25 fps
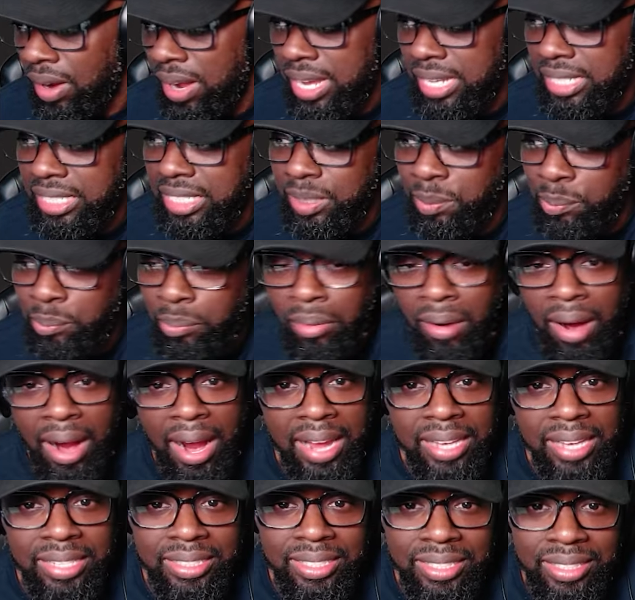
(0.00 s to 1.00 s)
And
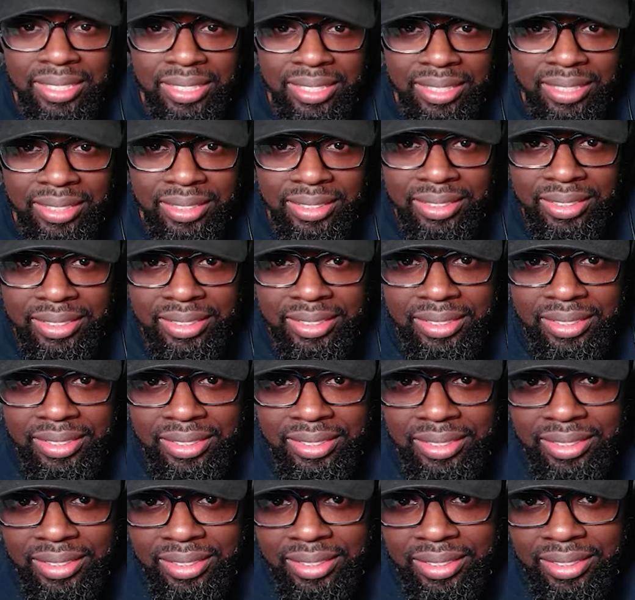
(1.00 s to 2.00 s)
surprisingly,
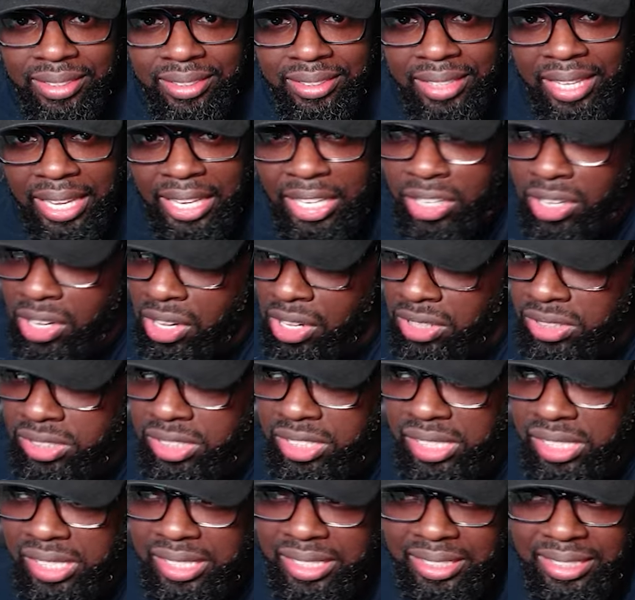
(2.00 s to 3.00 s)
their
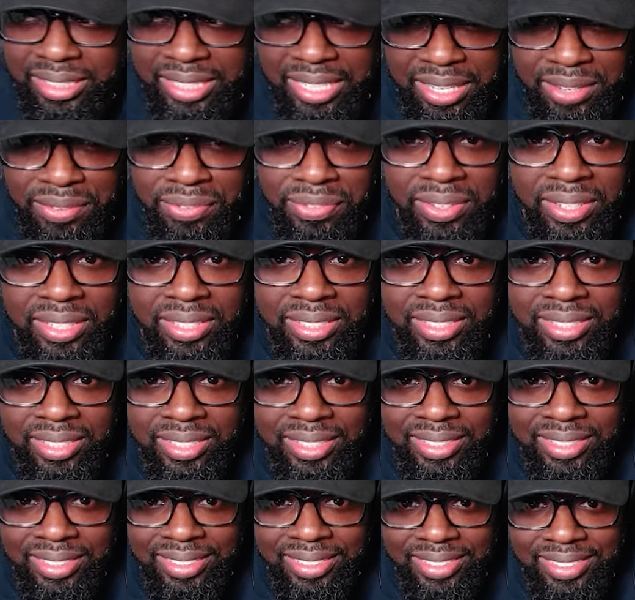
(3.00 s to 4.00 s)
culture is
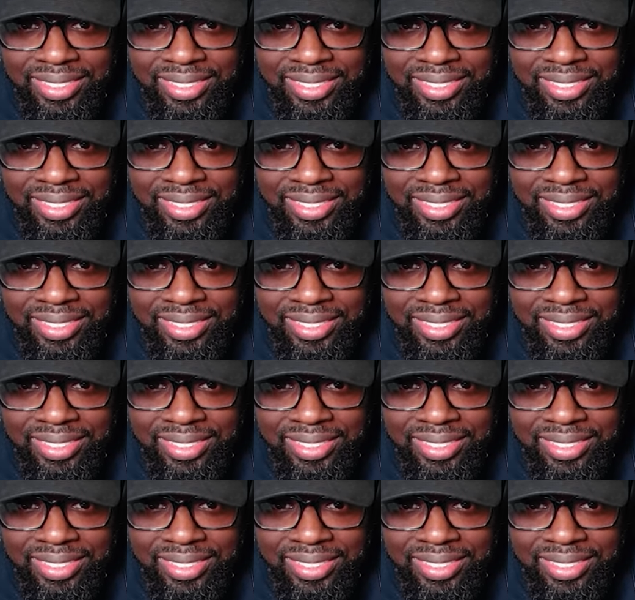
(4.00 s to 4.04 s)
defense.